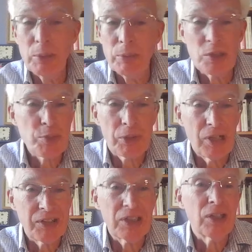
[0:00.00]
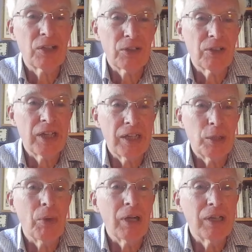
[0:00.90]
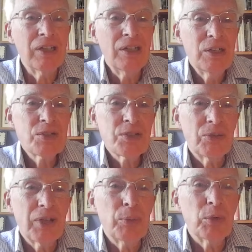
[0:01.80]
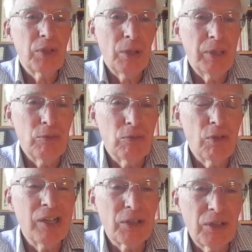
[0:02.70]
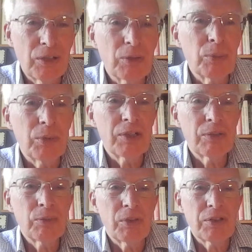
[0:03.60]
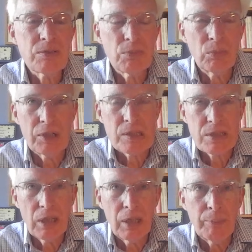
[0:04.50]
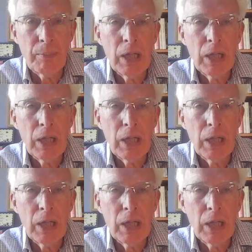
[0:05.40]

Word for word: them are sporadic occurring anyway, so they would only reoccur with with with time.